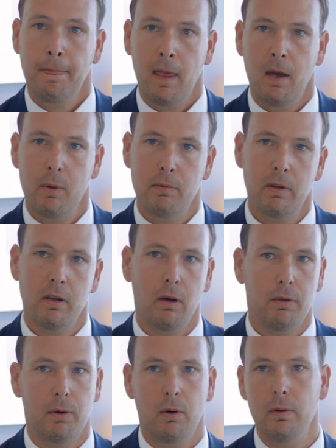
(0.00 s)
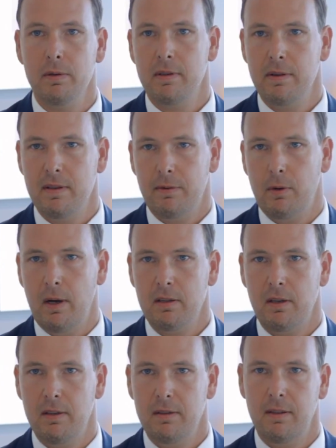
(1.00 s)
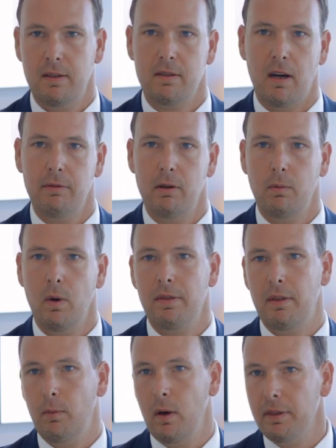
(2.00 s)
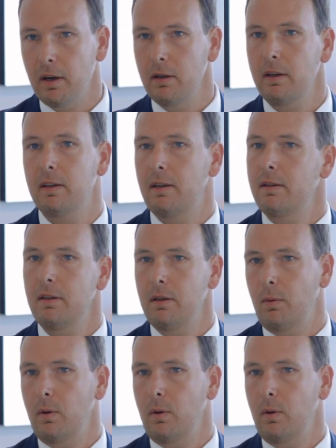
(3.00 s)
And we really go through a whole series of questions to discover what they're looking to do,